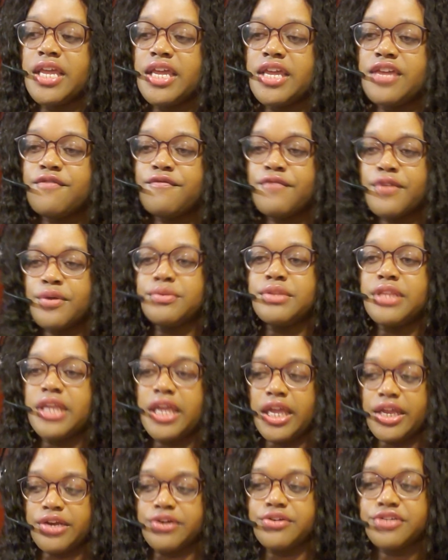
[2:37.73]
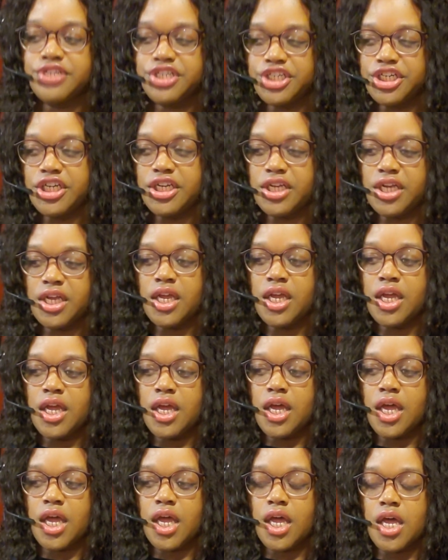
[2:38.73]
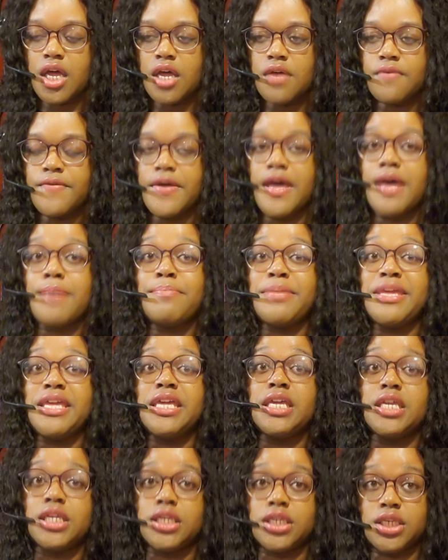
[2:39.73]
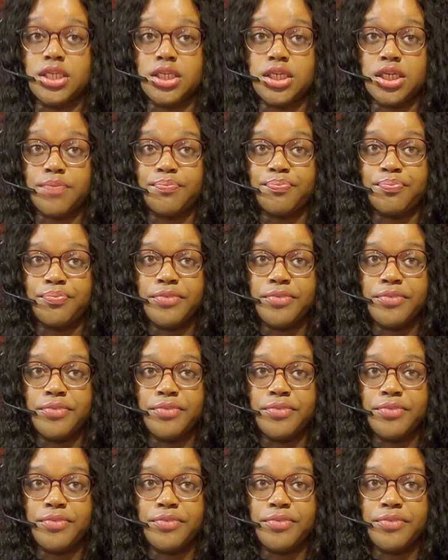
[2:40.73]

he felt the energy of a beast.